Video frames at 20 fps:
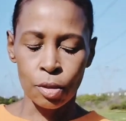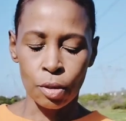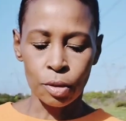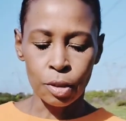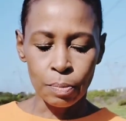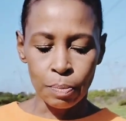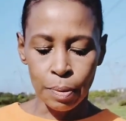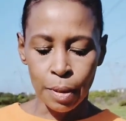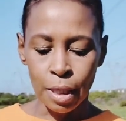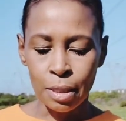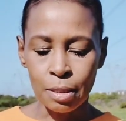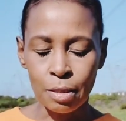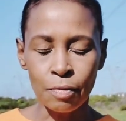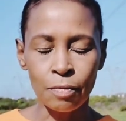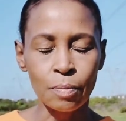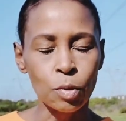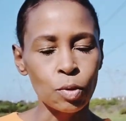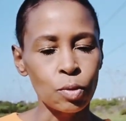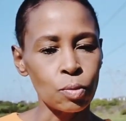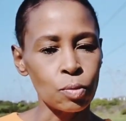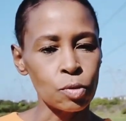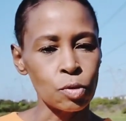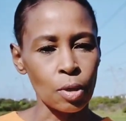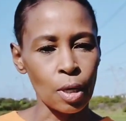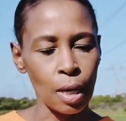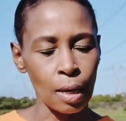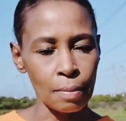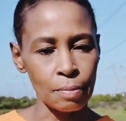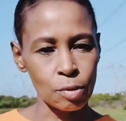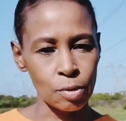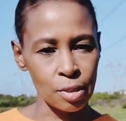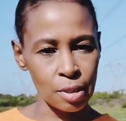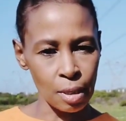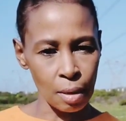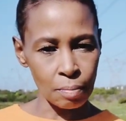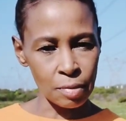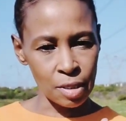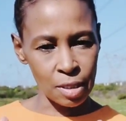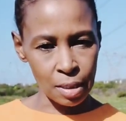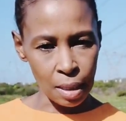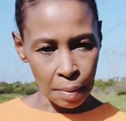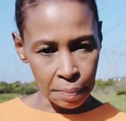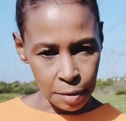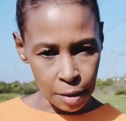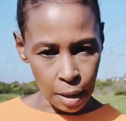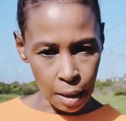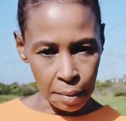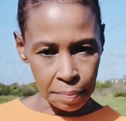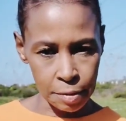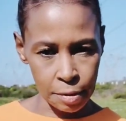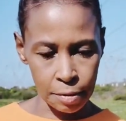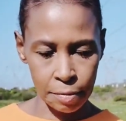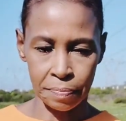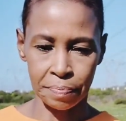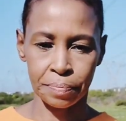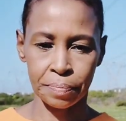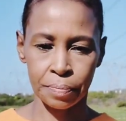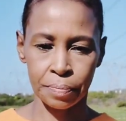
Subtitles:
So, depressive mood also comes with some subtypes.